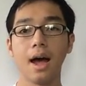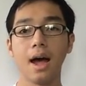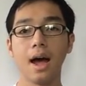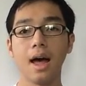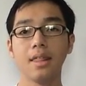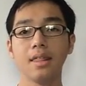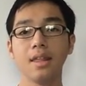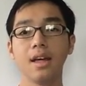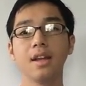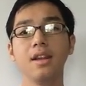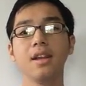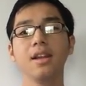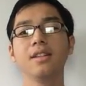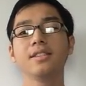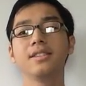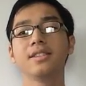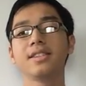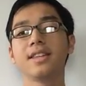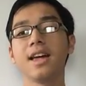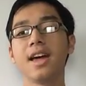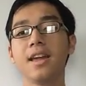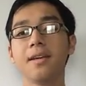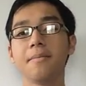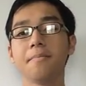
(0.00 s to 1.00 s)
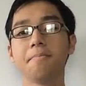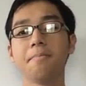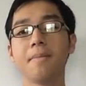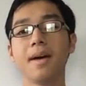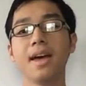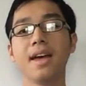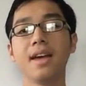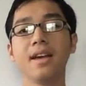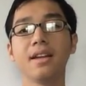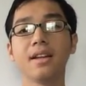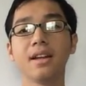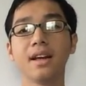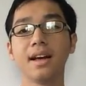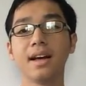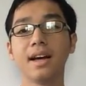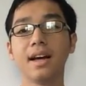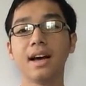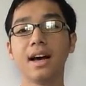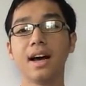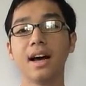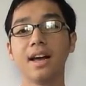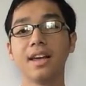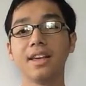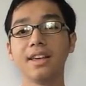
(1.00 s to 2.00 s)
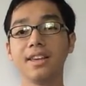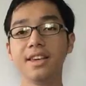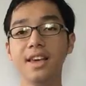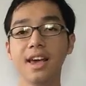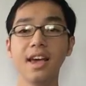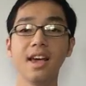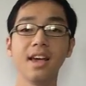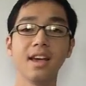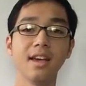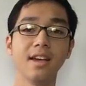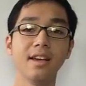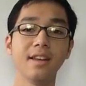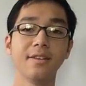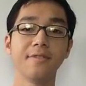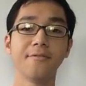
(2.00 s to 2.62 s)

and then instead made a year